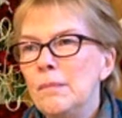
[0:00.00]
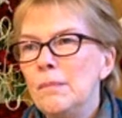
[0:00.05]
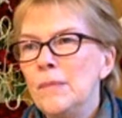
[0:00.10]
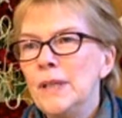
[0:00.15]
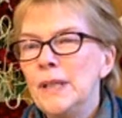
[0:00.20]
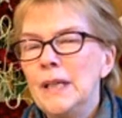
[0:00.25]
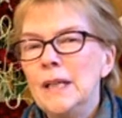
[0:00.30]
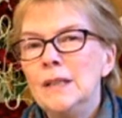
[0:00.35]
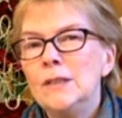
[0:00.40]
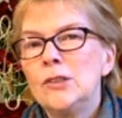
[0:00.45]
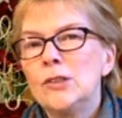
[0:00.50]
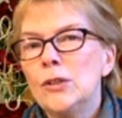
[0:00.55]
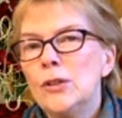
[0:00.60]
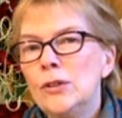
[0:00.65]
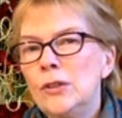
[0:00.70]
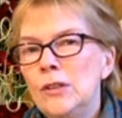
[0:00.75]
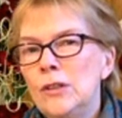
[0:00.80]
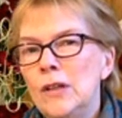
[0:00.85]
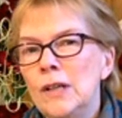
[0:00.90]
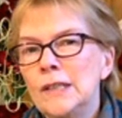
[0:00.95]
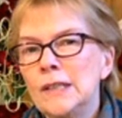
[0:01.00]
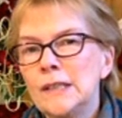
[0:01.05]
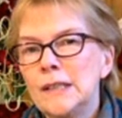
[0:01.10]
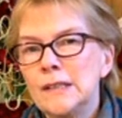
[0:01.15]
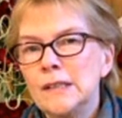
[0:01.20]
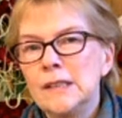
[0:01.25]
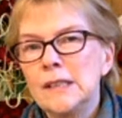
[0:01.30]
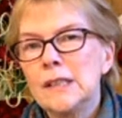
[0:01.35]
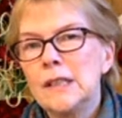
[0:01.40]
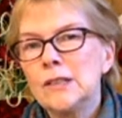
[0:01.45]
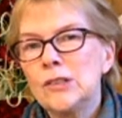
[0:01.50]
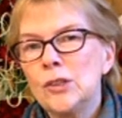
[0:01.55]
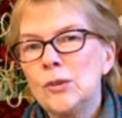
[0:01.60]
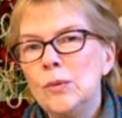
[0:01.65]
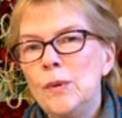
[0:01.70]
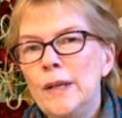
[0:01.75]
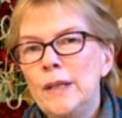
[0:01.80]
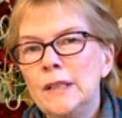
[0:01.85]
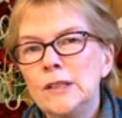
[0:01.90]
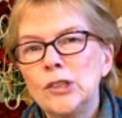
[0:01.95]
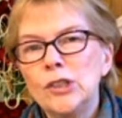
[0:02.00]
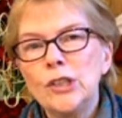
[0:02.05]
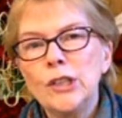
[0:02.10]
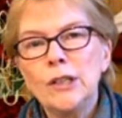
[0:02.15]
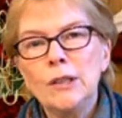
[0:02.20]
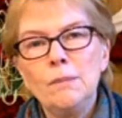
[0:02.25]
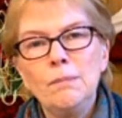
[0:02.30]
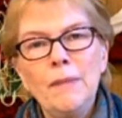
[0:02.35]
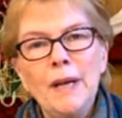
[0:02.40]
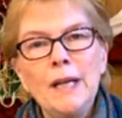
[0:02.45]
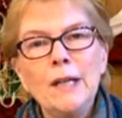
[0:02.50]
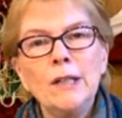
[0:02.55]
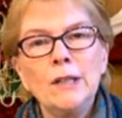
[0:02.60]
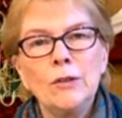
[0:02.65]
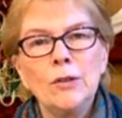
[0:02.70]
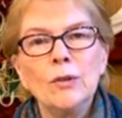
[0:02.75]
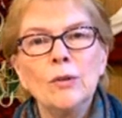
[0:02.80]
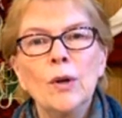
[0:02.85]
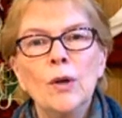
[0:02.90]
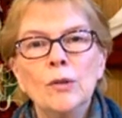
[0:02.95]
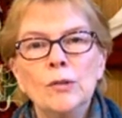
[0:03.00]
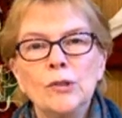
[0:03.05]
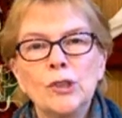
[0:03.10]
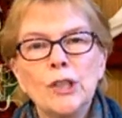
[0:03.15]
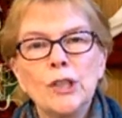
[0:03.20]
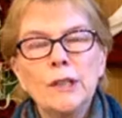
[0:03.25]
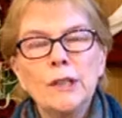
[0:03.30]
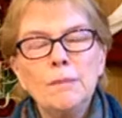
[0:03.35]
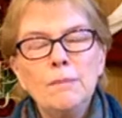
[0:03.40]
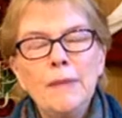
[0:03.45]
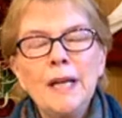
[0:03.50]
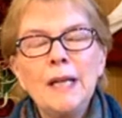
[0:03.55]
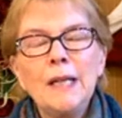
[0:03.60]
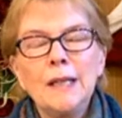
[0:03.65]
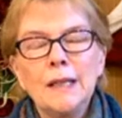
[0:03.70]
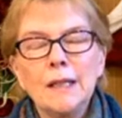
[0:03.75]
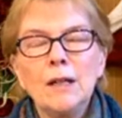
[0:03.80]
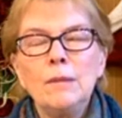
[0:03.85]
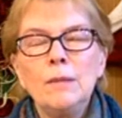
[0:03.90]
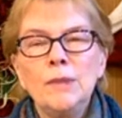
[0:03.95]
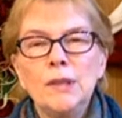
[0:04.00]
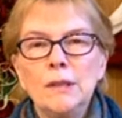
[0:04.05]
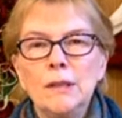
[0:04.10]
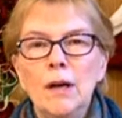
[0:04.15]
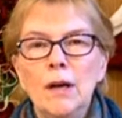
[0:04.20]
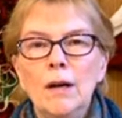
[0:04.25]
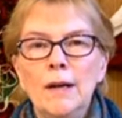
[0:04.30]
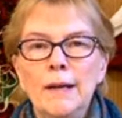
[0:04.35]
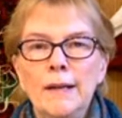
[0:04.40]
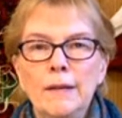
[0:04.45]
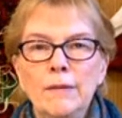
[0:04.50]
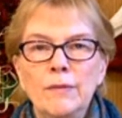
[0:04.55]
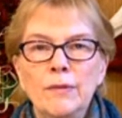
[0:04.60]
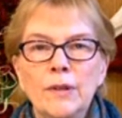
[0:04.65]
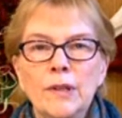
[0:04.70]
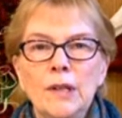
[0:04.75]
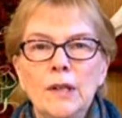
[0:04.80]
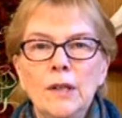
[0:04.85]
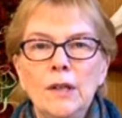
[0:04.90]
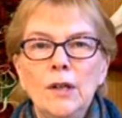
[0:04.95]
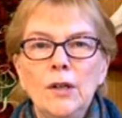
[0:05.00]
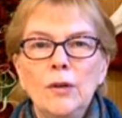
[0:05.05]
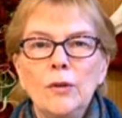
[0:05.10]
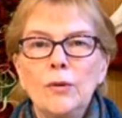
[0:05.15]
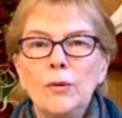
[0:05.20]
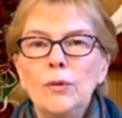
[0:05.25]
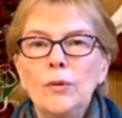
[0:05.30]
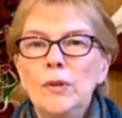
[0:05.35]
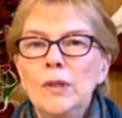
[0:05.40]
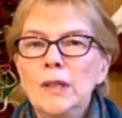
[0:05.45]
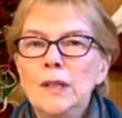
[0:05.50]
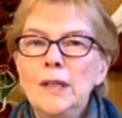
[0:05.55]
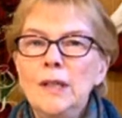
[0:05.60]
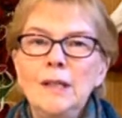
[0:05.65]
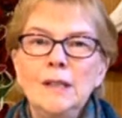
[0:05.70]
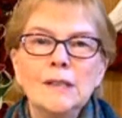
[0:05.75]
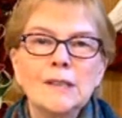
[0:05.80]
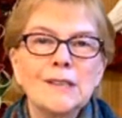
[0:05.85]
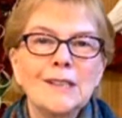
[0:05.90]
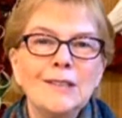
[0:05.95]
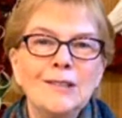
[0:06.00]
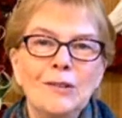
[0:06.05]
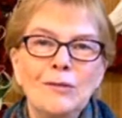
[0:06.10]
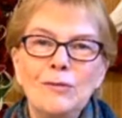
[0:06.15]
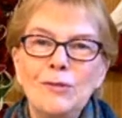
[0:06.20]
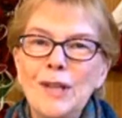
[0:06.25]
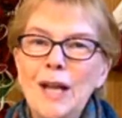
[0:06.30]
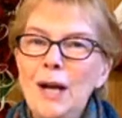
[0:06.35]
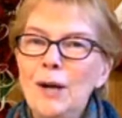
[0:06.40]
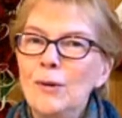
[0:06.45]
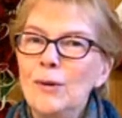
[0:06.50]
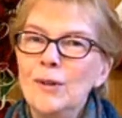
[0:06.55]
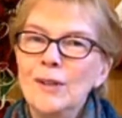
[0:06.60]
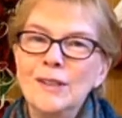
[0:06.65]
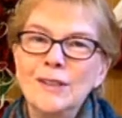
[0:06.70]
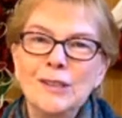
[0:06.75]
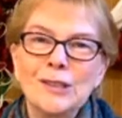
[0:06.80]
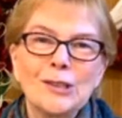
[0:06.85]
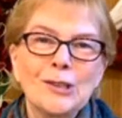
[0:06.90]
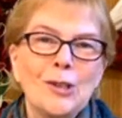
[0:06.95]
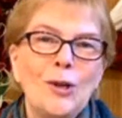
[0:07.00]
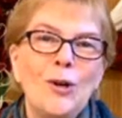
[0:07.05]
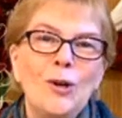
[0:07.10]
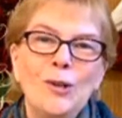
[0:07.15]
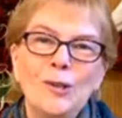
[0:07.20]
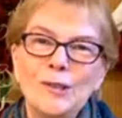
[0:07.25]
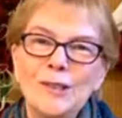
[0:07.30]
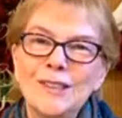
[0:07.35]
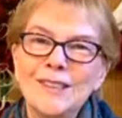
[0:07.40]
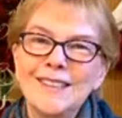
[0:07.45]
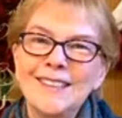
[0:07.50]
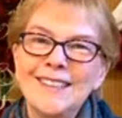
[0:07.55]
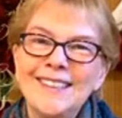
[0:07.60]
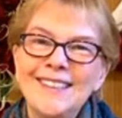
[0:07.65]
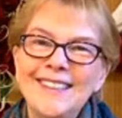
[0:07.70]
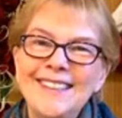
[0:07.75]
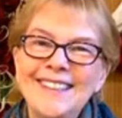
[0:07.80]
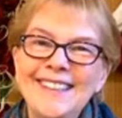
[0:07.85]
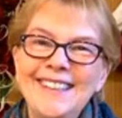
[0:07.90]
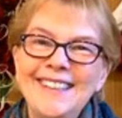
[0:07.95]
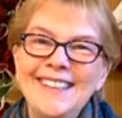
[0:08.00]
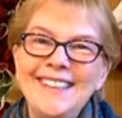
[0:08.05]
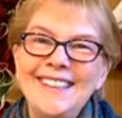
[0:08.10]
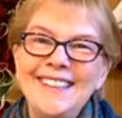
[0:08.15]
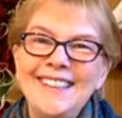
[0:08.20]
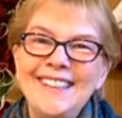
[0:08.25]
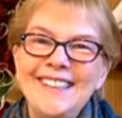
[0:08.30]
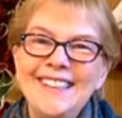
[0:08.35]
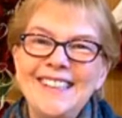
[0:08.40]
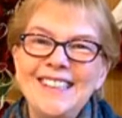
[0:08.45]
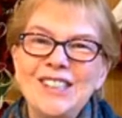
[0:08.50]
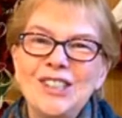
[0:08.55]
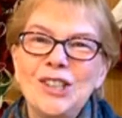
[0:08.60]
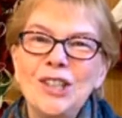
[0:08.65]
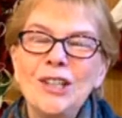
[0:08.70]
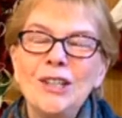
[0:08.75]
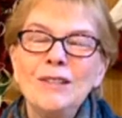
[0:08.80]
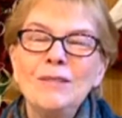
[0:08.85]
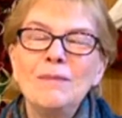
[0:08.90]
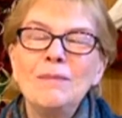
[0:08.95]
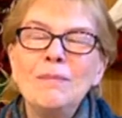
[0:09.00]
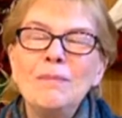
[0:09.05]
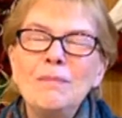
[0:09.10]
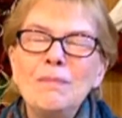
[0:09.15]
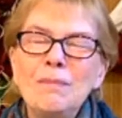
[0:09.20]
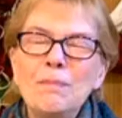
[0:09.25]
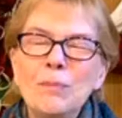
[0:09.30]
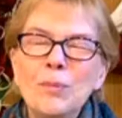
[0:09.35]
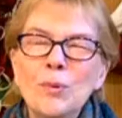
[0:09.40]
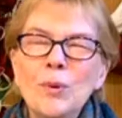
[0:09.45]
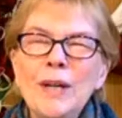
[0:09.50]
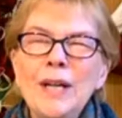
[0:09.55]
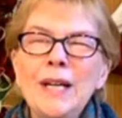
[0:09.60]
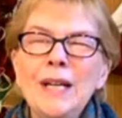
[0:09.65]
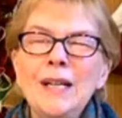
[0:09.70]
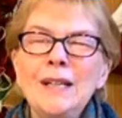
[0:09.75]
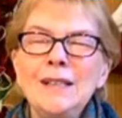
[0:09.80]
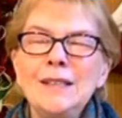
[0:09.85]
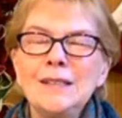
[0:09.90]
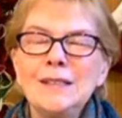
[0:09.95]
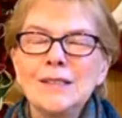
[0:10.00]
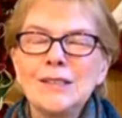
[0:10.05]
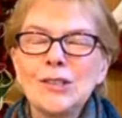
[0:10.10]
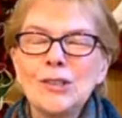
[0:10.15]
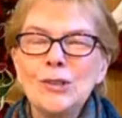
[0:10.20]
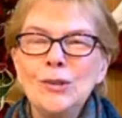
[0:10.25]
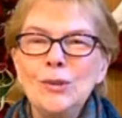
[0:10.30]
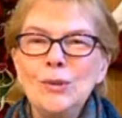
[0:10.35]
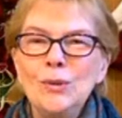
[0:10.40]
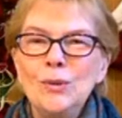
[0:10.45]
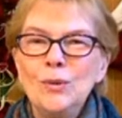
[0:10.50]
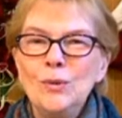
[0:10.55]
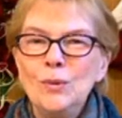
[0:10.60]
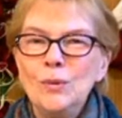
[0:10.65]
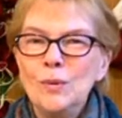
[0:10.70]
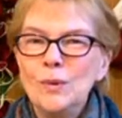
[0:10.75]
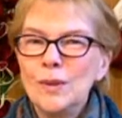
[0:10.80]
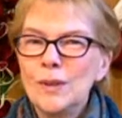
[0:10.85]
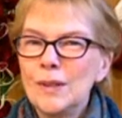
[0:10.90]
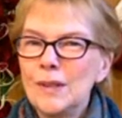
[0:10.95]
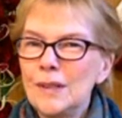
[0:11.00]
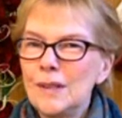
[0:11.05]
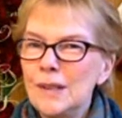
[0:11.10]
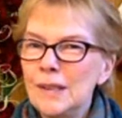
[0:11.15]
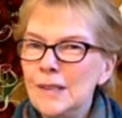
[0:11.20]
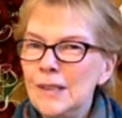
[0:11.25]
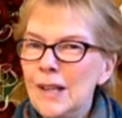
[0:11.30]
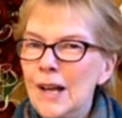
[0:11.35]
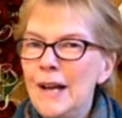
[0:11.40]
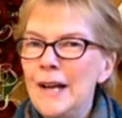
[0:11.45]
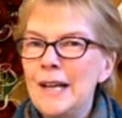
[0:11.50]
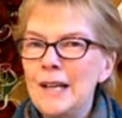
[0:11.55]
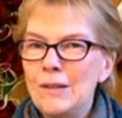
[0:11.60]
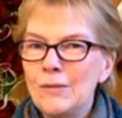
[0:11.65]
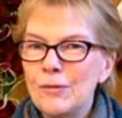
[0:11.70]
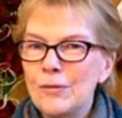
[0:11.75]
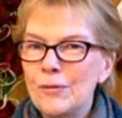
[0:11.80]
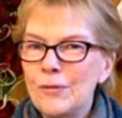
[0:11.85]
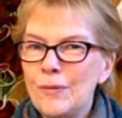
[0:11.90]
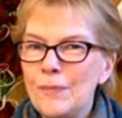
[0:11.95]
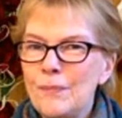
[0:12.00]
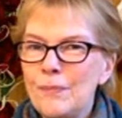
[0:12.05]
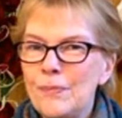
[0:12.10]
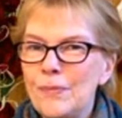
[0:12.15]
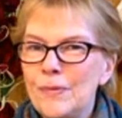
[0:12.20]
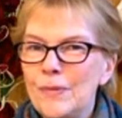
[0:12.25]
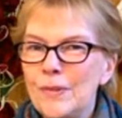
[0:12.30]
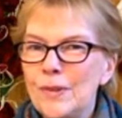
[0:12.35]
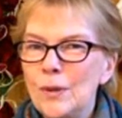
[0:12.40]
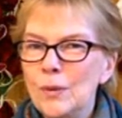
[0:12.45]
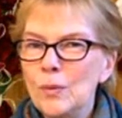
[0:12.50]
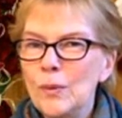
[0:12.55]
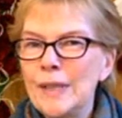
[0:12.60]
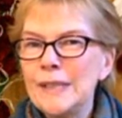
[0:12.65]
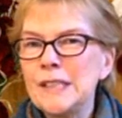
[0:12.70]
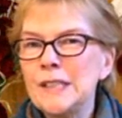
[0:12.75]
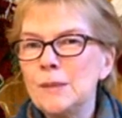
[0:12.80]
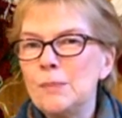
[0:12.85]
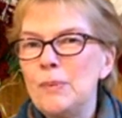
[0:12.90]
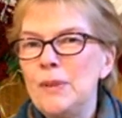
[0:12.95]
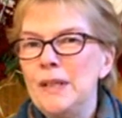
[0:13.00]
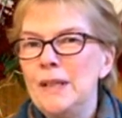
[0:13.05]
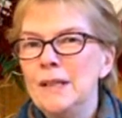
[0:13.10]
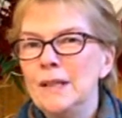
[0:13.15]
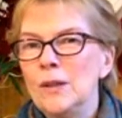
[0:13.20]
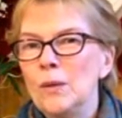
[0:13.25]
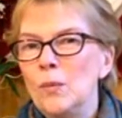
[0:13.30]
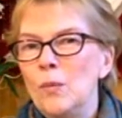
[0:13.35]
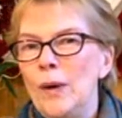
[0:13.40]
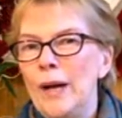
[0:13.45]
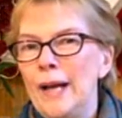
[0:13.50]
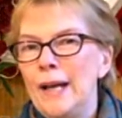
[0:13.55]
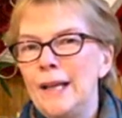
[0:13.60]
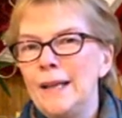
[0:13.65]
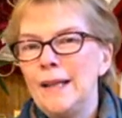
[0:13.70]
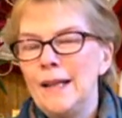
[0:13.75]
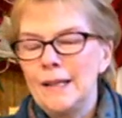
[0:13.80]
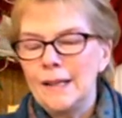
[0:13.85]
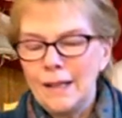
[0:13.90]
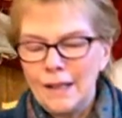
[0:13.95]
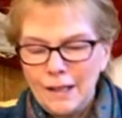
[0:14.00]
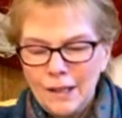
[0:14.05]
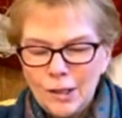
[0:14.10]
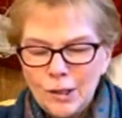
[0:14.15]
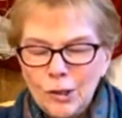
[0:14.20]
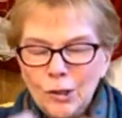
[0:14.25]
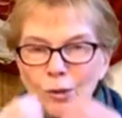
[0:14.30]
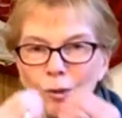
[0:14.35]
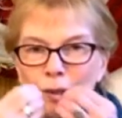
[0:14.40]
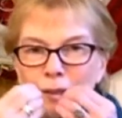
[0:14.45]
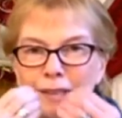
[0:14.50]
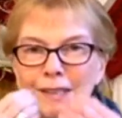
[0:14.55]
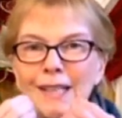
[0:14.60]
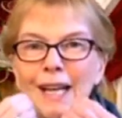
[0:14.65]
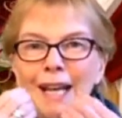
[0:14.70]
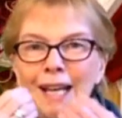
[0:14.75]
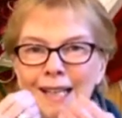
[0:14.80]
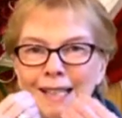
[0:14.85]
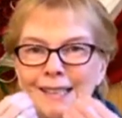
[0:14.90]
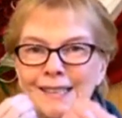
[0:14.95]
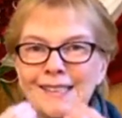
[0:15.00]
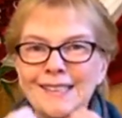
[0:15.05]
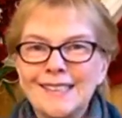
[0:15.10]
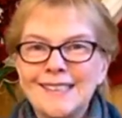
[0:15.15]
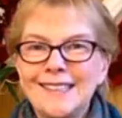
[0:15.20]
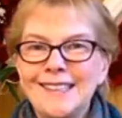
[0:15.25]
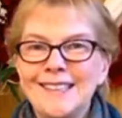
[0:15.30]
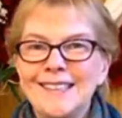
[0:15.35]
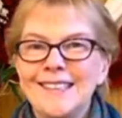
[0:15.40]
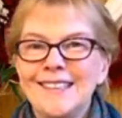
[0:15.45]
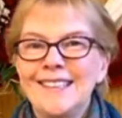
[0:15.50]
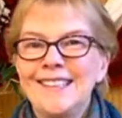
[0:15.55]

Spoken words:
but internalized in such a way that she could make it her own. She could make it come alive through the yeast and the flour and the salt. She could bring to life the recipe in a way that you could taste.